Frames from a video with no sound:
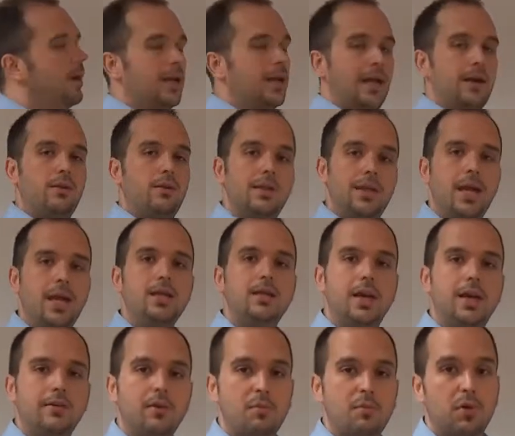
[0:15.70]
Now
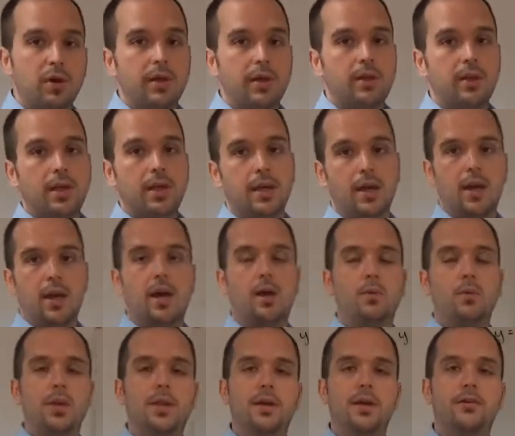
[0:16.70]
stationary points
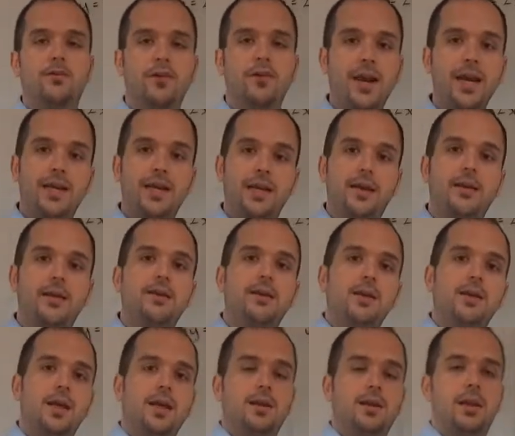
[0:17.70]
occur when the
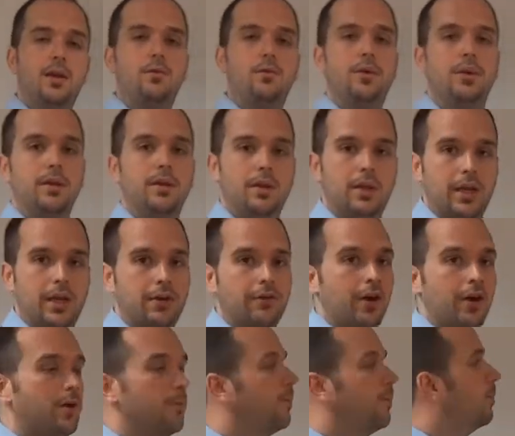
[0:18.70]
gradient is equal to
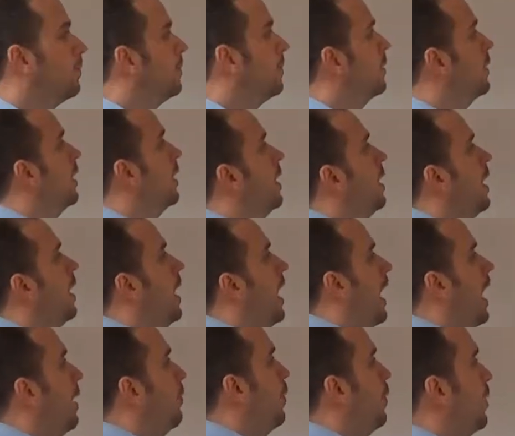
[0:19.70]
0.
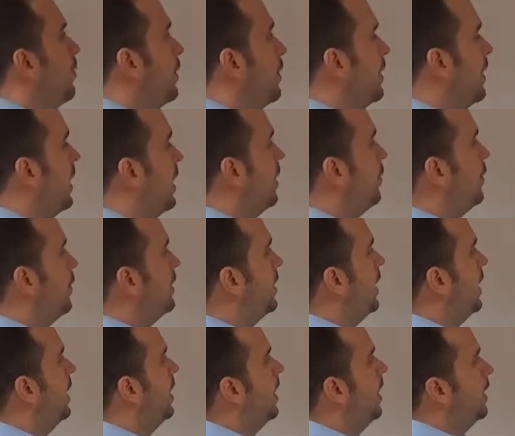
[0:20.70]
And when we're dealing with
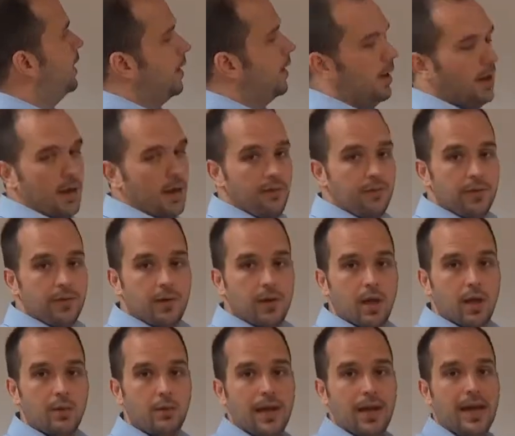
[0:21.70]
a curve
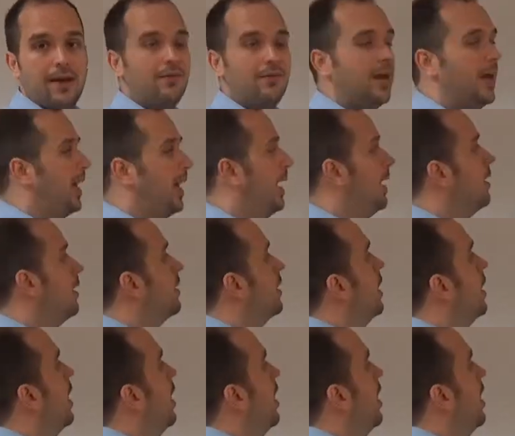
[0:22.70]
like we have here,